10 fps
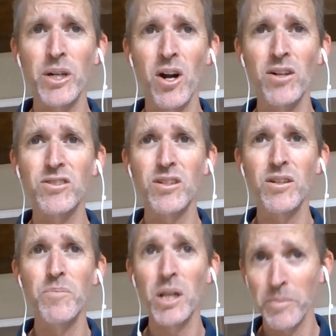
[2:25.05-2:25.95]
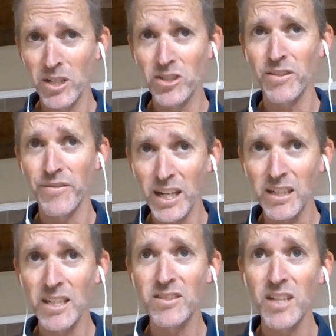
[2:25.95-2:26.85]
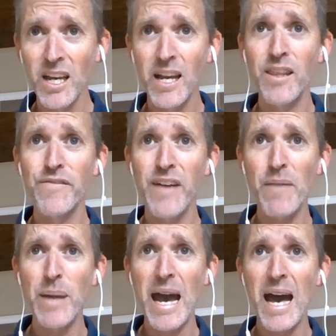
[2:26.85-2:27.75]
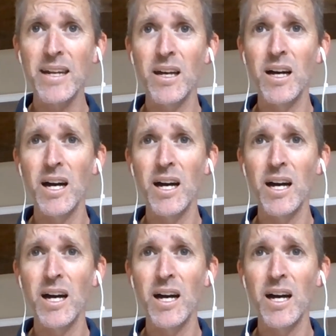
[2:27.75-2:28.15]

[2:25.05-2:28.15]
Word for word: regards to millimeters of thickness in the fat pad